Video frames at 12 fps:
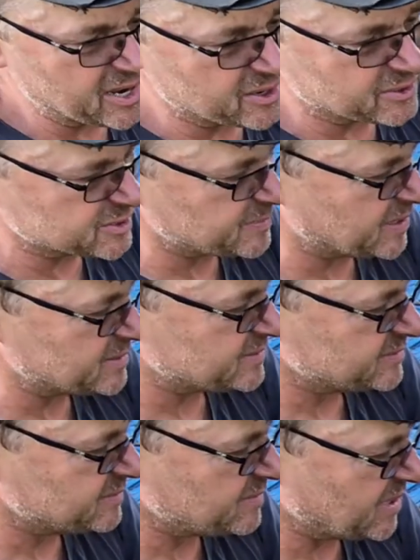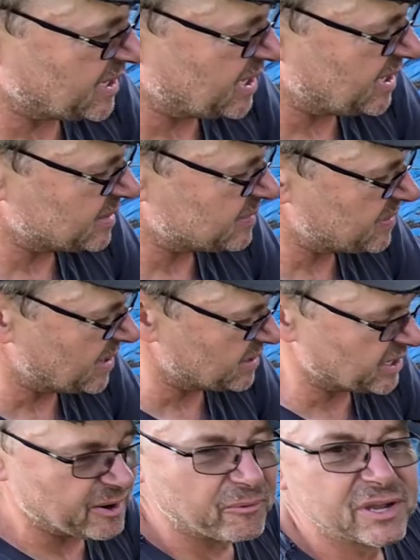hose, but
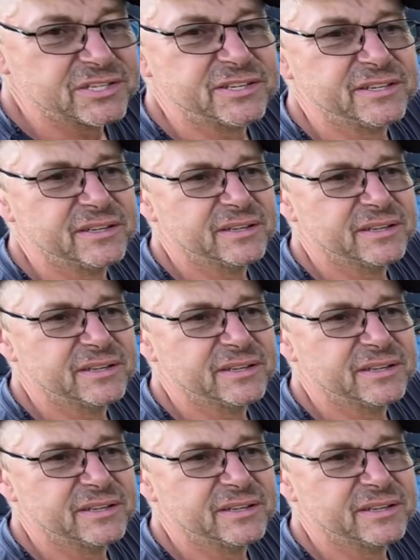apparently it wasn't.